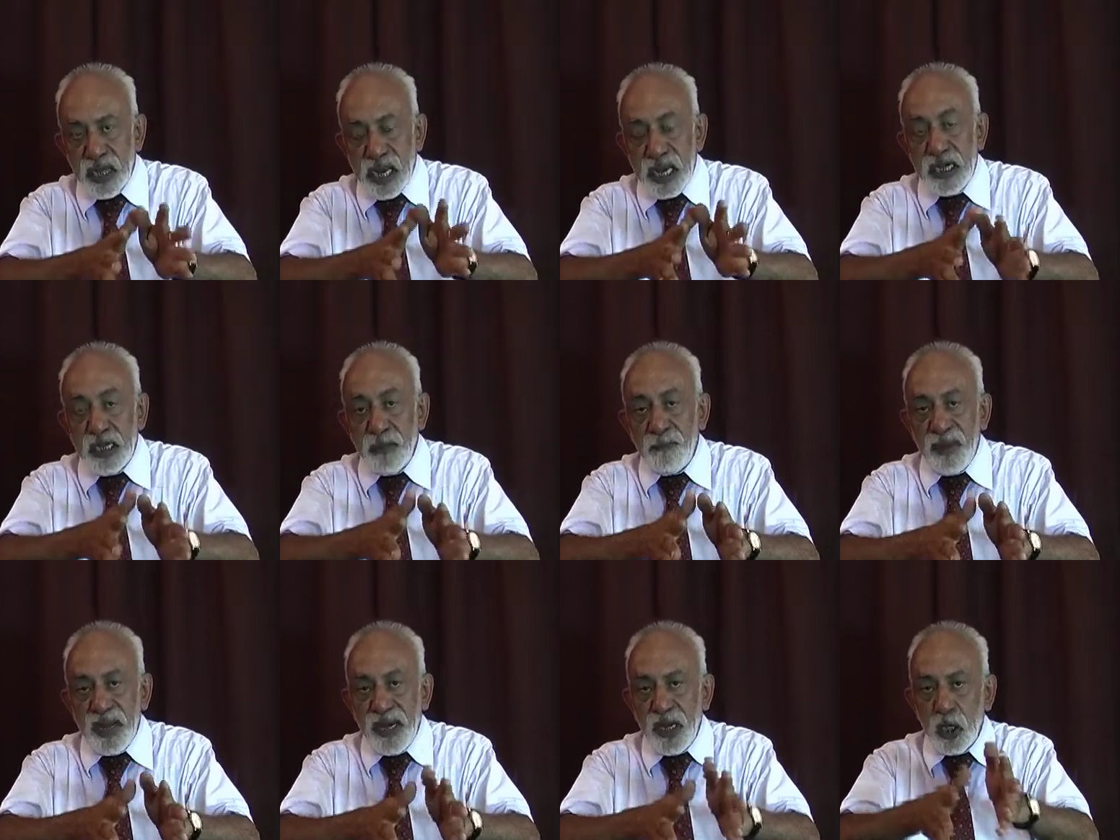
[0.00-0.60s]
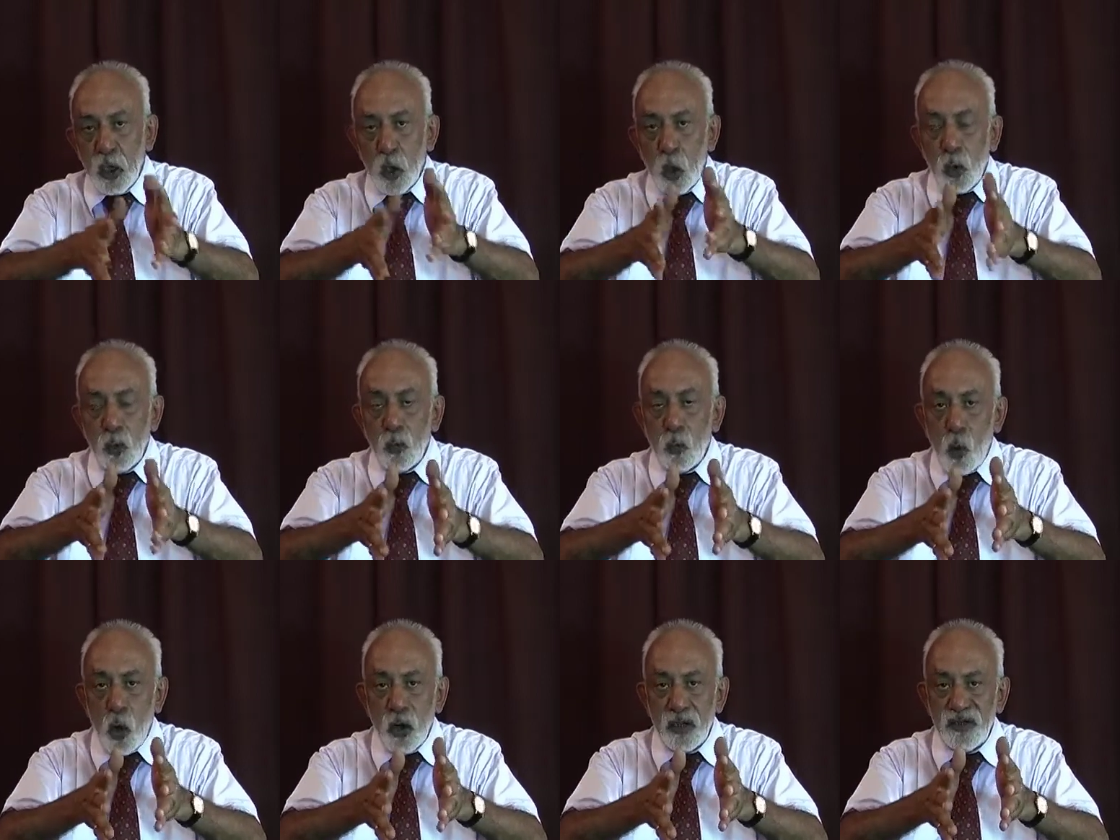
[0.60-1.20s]
and depending on
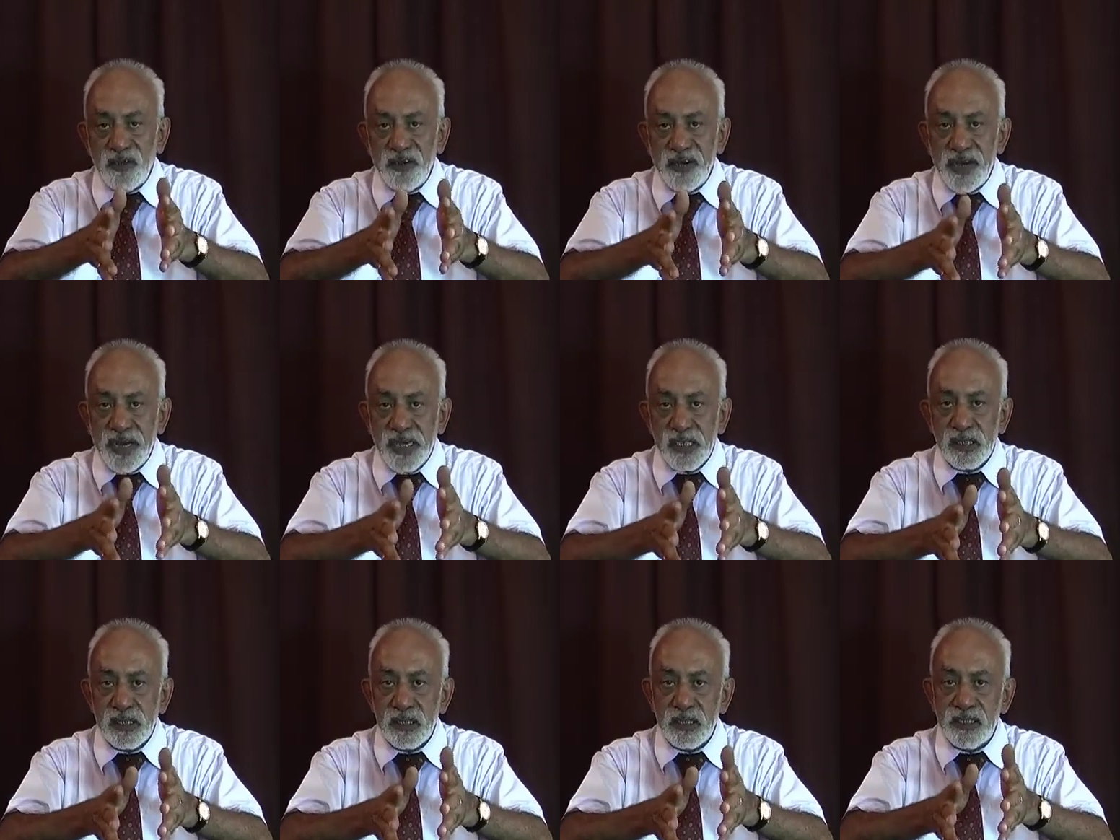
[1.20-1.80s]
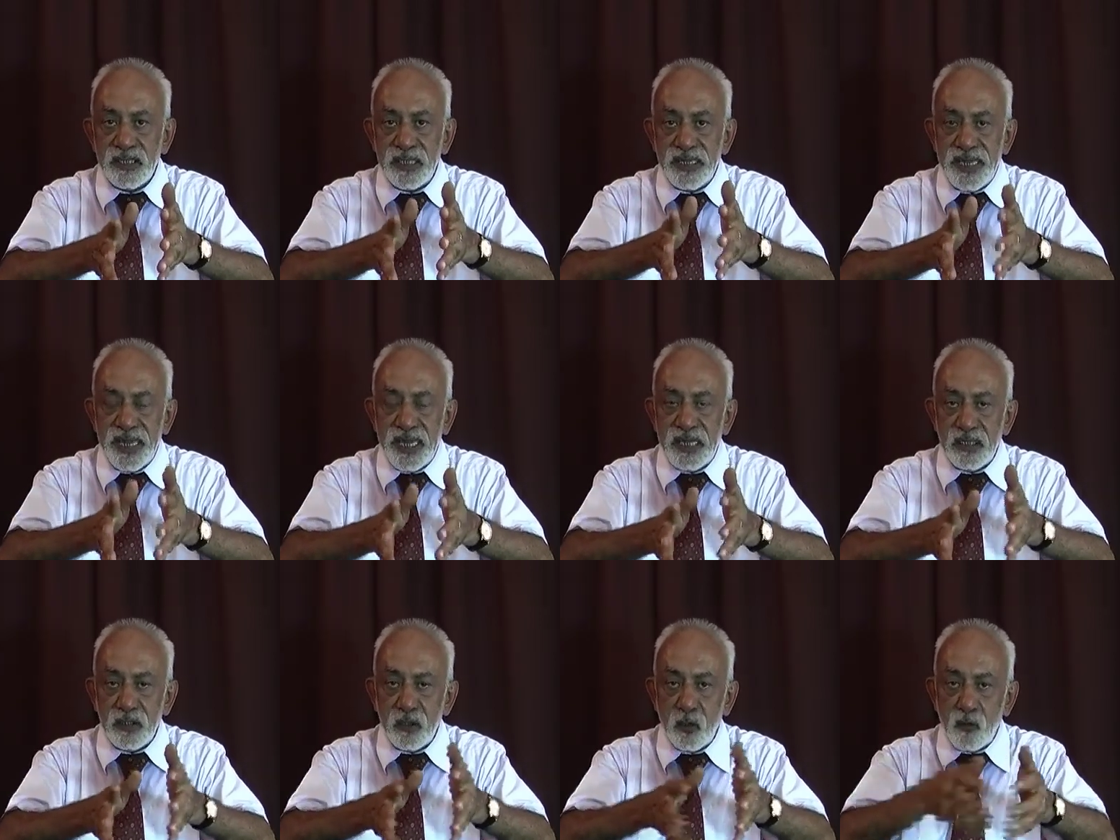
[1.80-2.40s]
what direction the
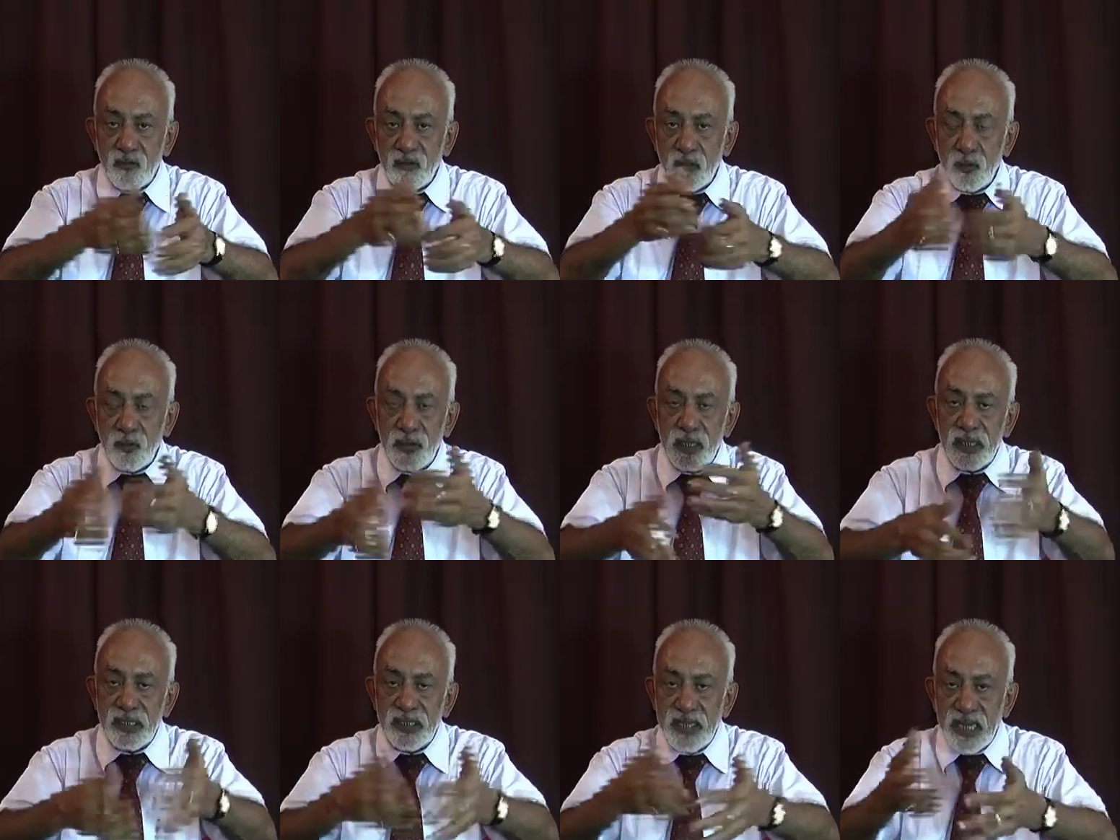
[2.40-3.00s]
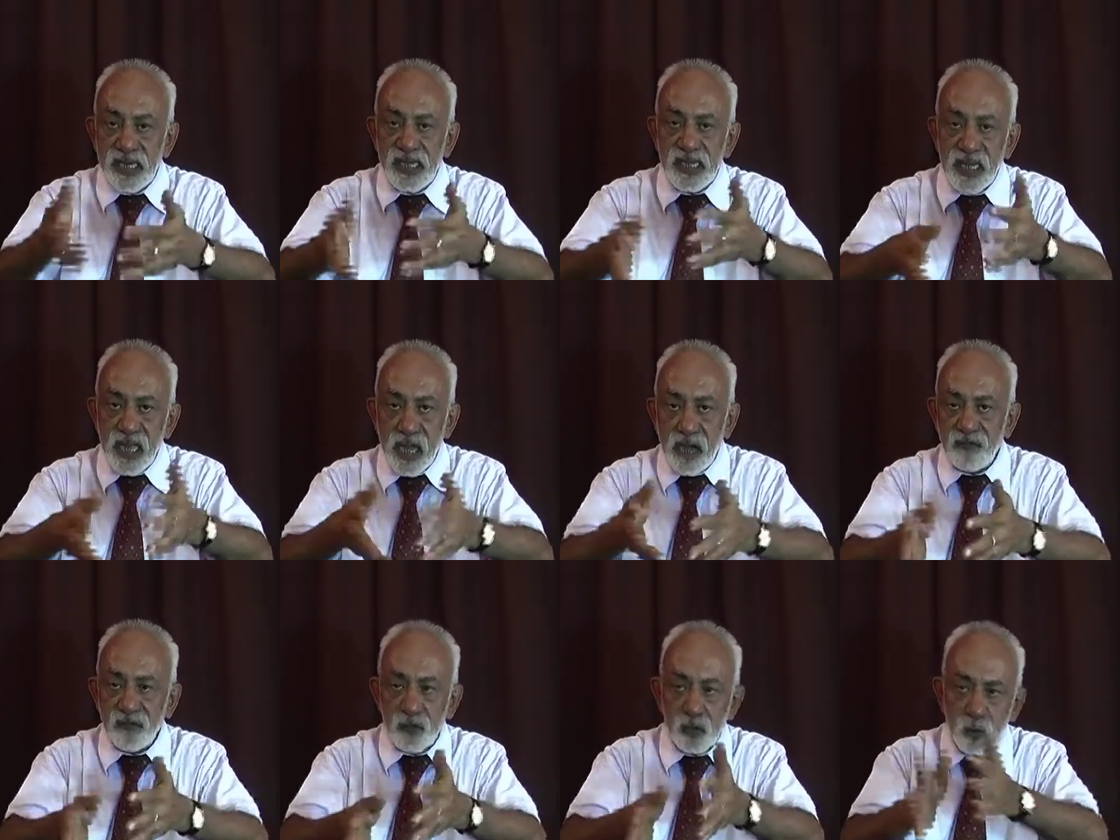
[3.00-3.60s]
data of the work done in the
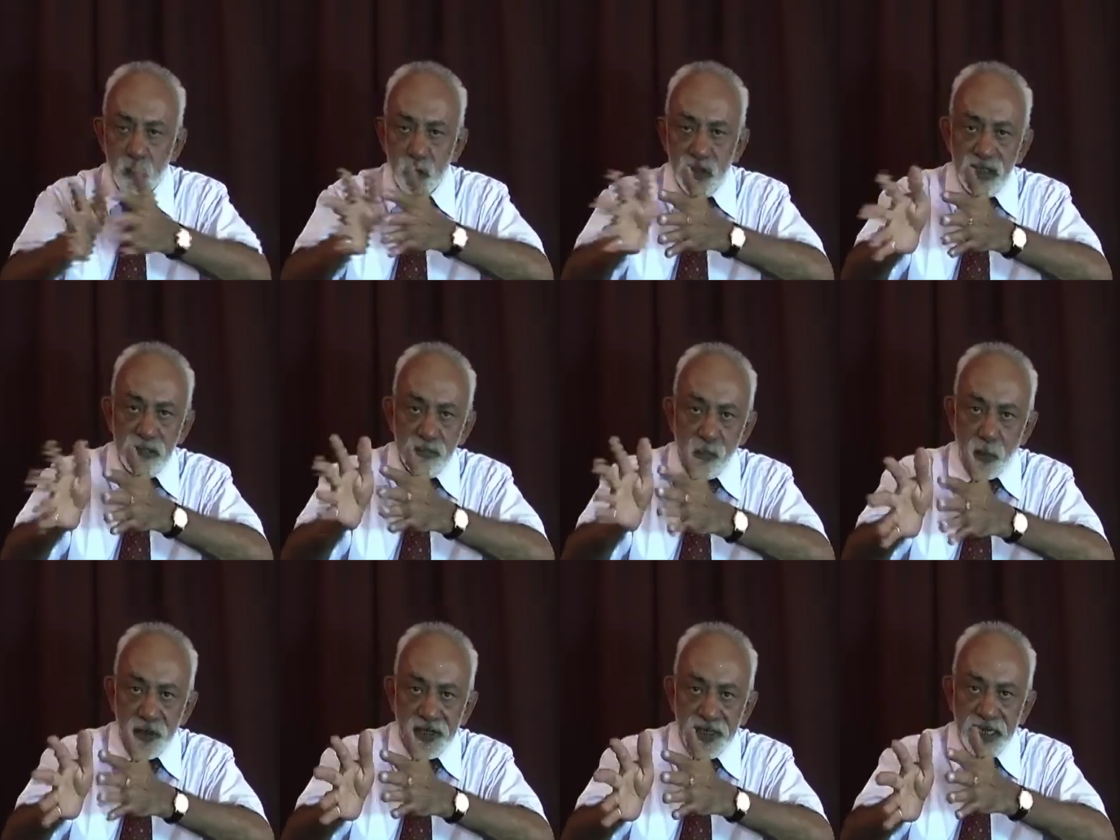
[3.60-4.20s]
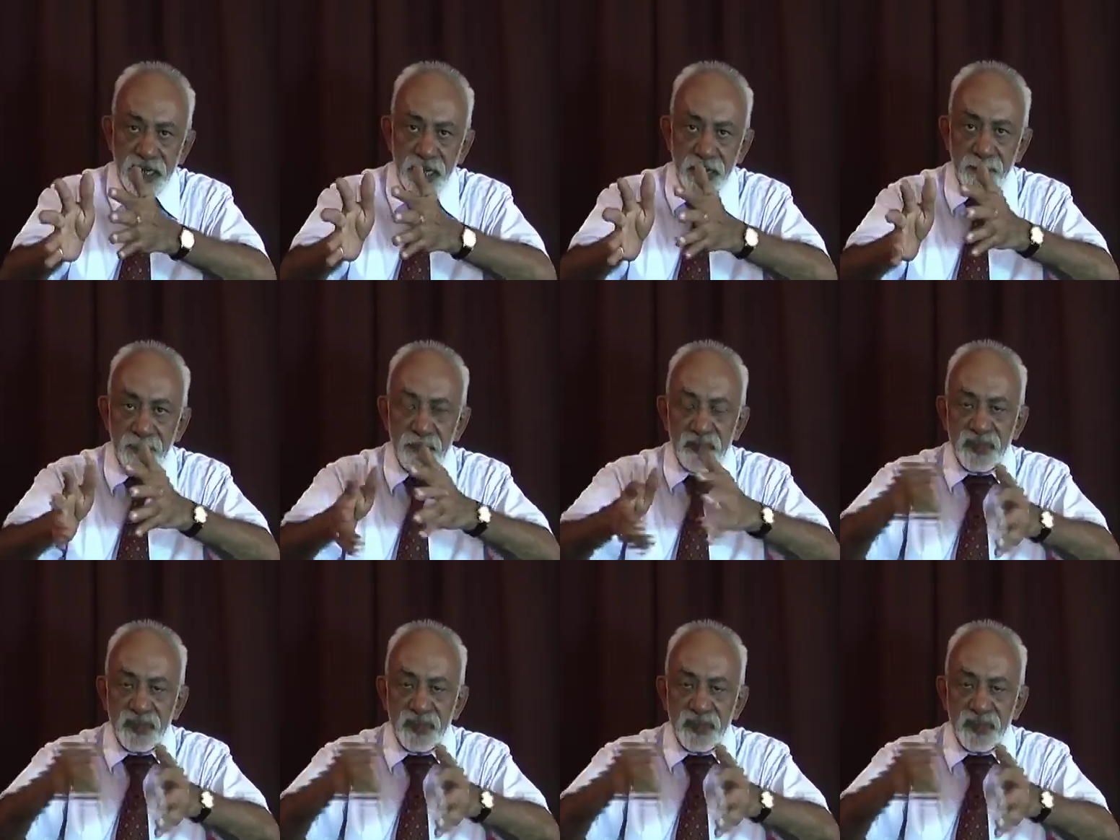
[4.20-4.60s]
afternoon is pointing,